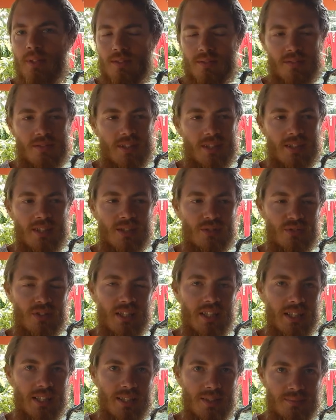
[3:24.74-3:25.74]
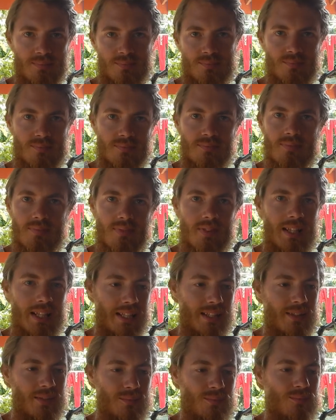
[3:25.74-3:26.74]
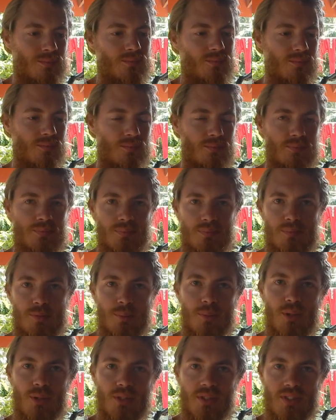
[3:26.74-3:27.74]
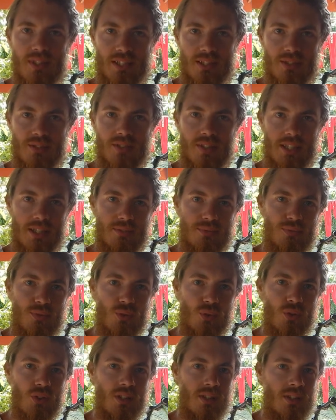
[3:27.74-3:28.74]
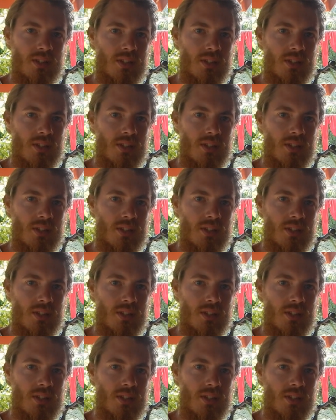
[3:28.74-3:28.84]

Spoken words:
but they're not really like promoted as food.